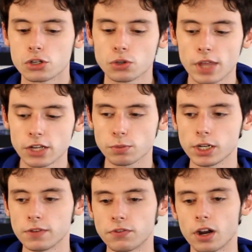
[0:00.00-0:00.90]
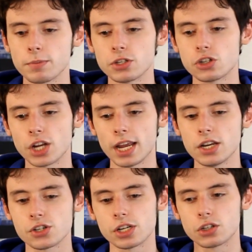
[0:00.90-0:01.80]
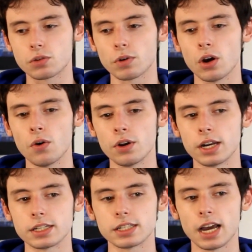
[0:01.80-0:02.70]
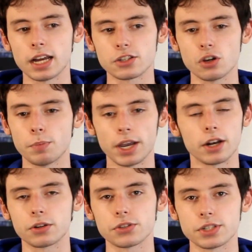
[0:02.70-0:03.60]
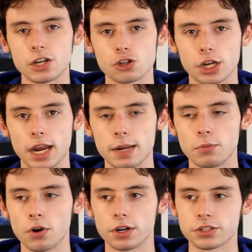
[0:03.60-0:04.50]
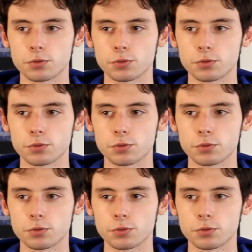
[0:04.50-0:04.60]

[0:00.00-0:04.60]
So that's why Fodom has changed, and it's grown, and it's not so Bionicle-centric anymore.